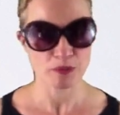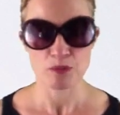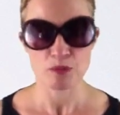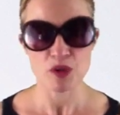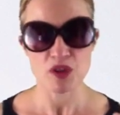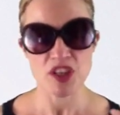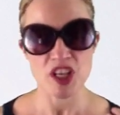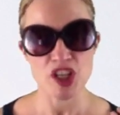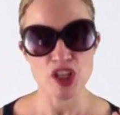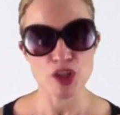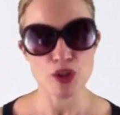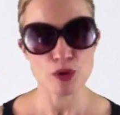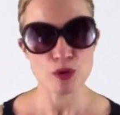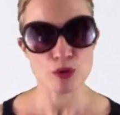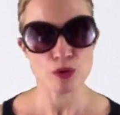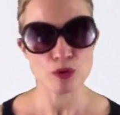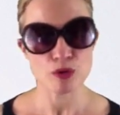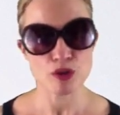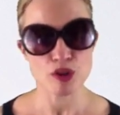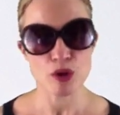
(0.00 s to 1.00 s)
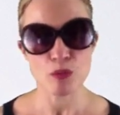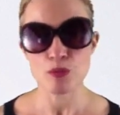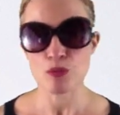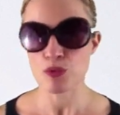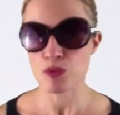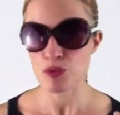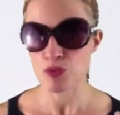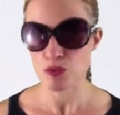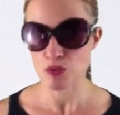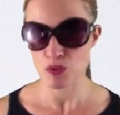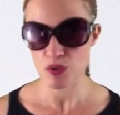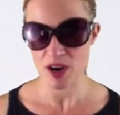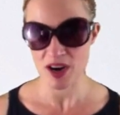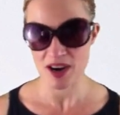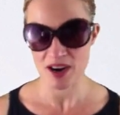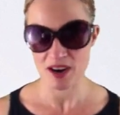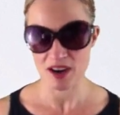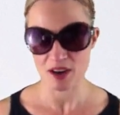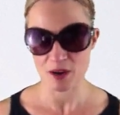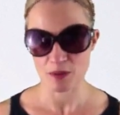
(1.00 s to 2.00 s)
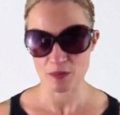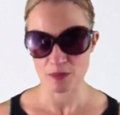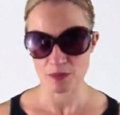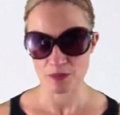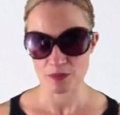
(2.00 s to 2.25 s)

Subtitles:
but they use pouvoir.